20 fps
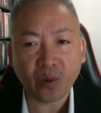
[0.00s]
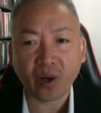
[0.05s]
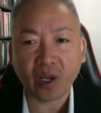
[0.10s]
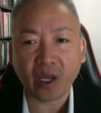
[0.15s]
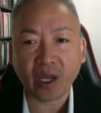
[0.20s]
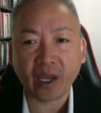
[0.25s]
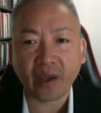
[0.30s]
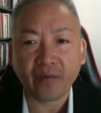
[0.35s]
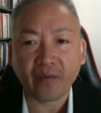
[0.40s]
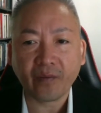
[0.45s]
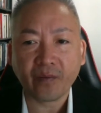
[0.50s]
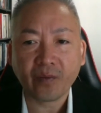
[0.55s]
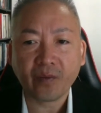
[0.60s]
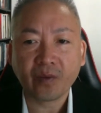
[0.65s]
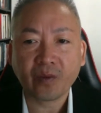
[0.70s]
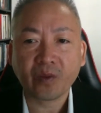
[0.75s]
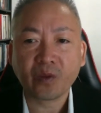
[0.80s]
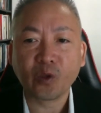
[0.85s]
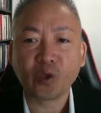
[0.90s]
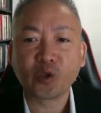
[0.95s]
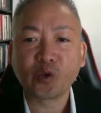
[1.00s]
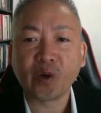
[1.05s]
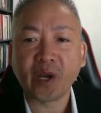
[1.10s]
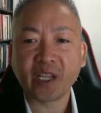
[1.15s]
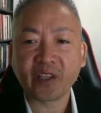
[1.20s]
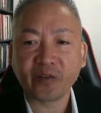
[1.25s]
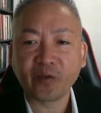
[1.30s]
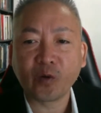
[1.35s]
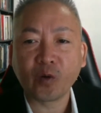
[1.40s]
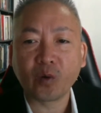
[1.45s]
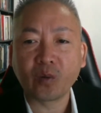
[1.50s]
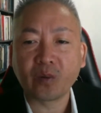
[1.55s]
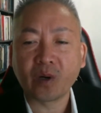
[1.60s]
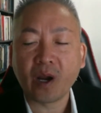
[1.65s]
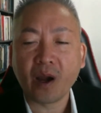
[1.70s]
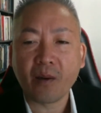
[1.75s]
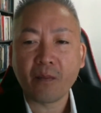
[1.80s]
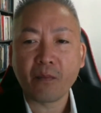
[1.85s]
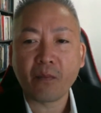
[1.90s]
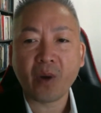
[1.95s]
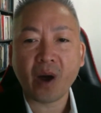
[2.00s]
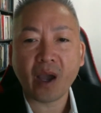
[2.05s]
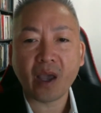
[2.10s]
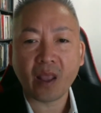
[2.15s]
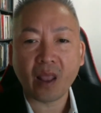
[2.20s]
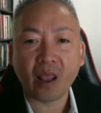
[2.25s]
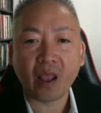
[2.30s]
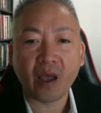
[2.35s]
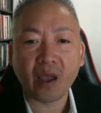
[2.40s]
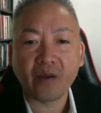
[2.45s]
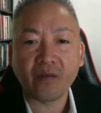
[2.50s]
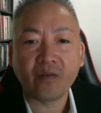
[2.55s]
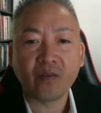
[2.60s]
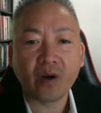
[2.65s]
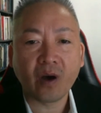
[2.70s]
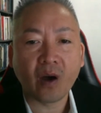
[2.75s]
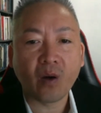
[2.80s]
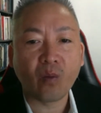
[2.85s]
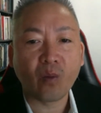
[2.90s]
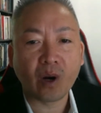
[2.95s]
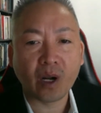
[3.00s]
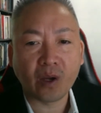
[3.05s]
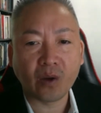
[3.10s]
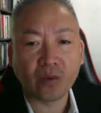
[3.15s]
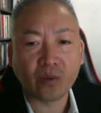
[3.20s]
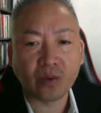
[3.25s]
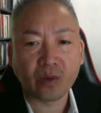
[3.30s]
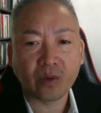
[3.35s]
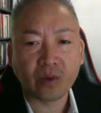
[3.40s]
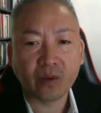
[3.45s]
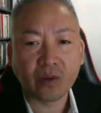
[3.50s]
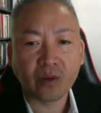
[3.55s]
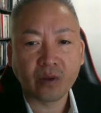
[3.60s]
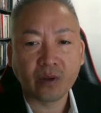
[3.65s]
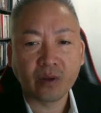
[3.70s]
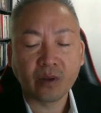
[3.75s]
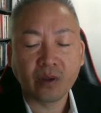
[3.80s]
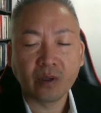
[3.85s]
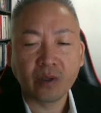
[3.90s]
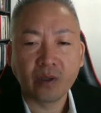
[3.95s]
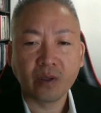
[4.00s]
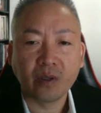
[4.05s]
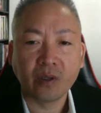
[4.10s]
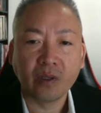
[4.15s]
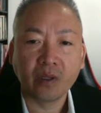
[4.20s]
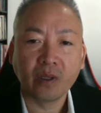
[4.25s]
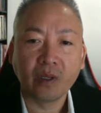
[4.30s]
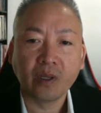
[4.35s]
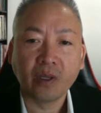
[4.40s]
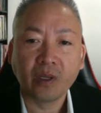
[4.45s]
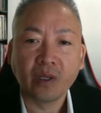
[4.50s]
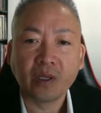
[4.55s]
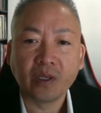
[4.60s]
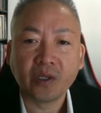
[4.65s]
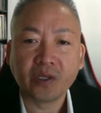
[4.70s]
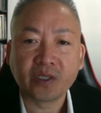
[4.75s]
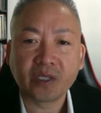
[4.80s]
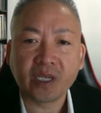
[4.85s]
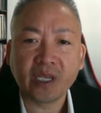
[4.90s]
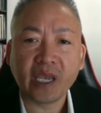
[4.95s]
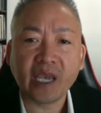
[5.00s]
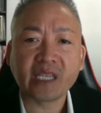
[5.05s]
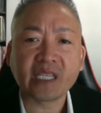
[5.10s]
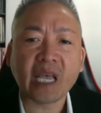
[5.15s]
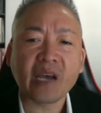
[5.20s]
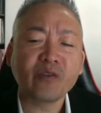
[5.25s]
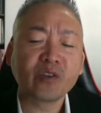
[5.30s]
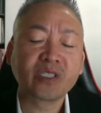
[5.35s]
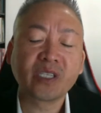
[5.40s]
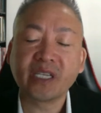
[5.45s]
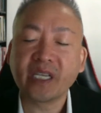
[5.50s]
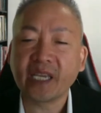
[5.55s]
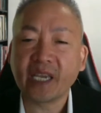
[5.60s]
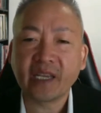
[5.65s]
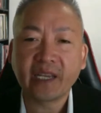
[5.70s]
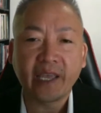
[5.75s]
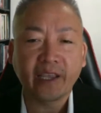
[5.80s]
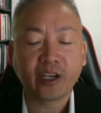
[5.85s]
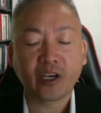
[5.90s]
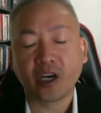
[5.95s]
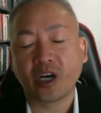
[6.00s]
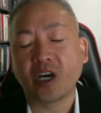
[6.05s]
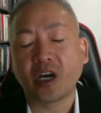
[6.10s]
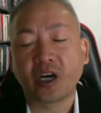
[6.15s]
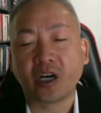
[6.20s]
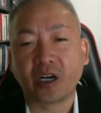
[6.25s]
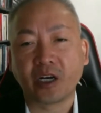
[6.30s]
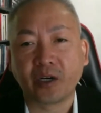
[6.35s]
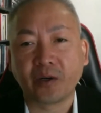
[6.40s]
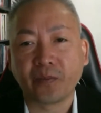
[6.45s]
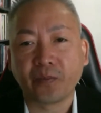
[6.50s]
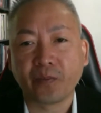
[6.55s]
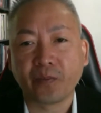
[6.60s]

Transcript: life to transform my life around. You see, as I was sitting in that car,